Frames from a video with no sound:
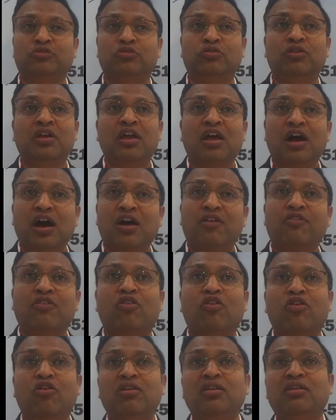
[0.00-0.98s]
So
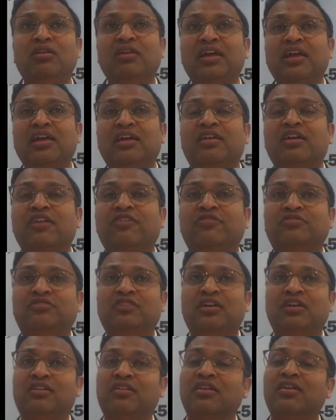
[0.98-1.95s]
our all aircrafts
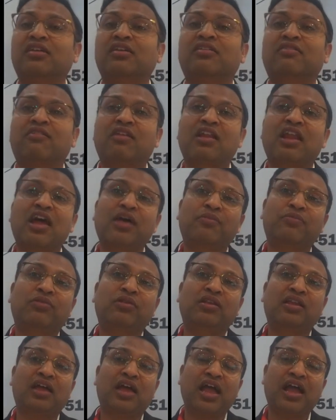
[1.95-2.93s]
are rugged,
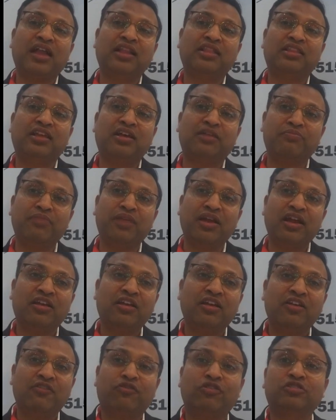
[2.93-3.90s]
reliable, and they are made
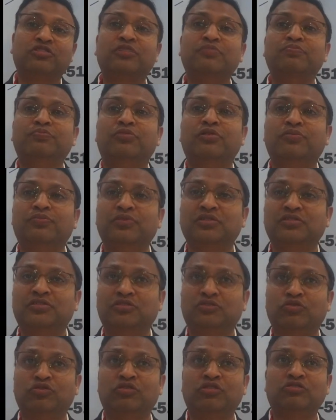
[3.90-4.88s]
for some purpose,
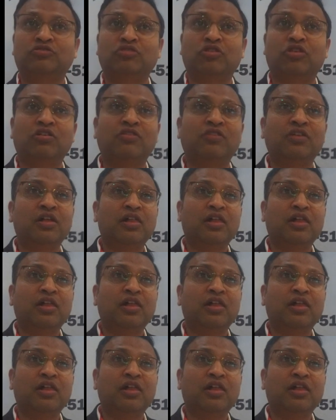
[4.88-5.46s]
to resolve